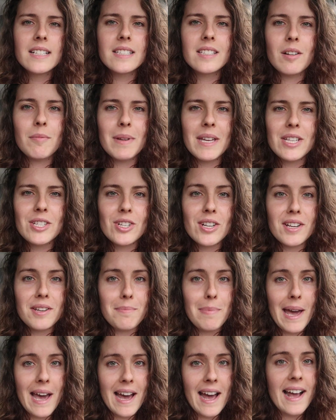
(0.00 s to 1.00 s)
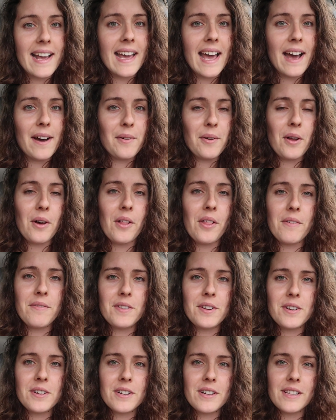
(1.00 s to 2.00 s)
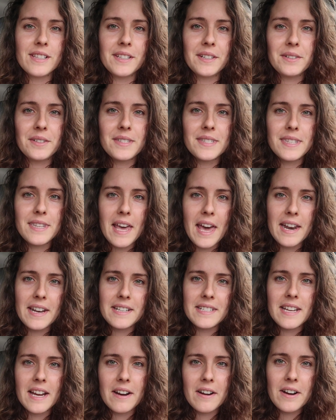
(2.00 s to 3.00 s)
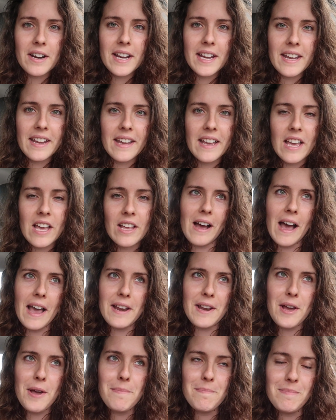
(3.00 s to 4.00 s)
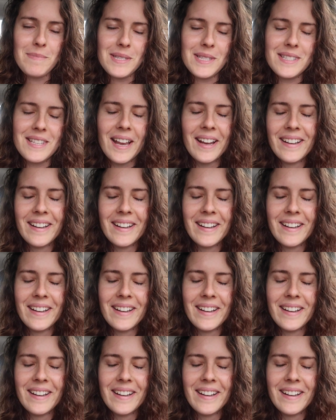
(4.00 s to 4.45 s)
So make sure you pack out all of your little sanitary items.